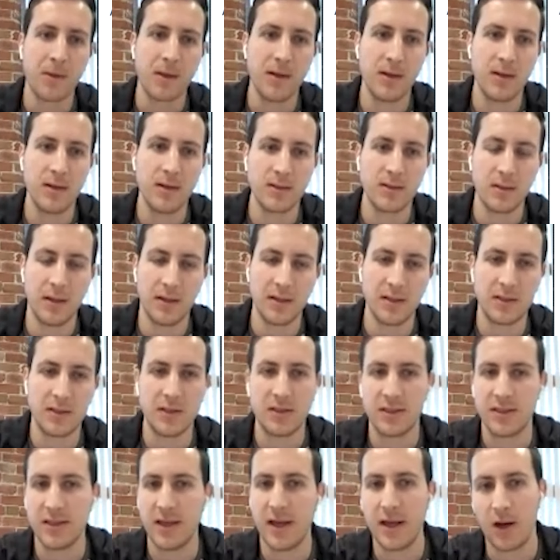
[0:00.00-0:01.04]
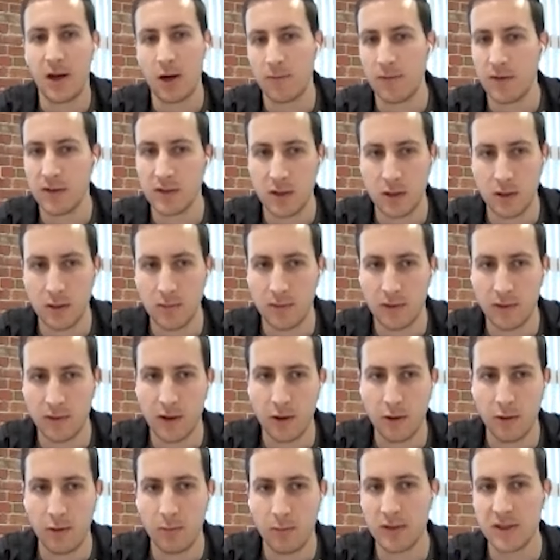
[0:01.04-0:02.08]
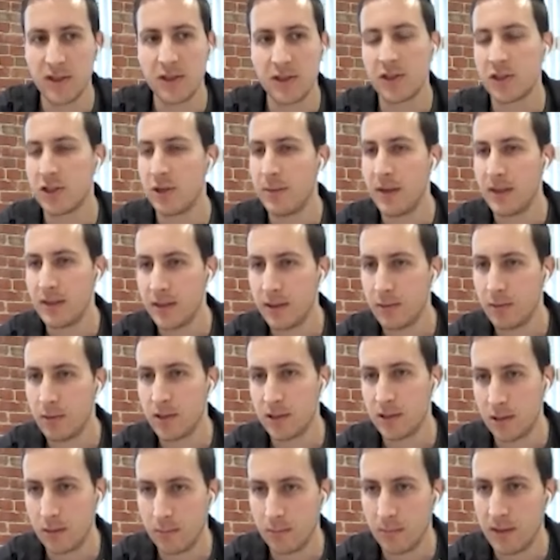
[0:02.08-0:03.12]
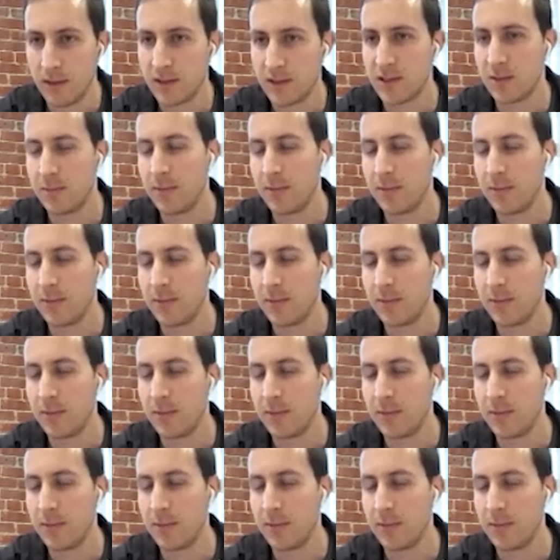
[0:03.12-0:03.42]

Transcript: is let's just say our resolver code was instrumented with some